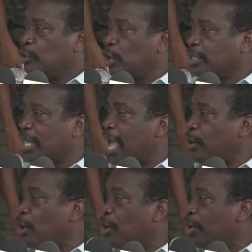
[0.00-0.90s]
Just like
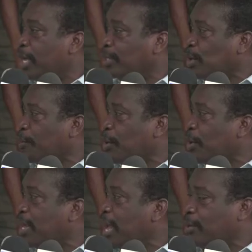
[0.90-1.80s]
how you get up
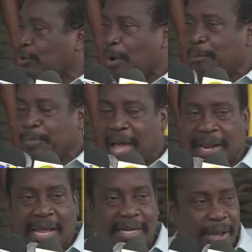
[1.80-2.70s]
early and come
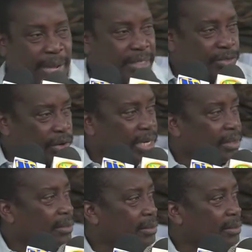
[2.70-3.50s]
plan and demonstrate,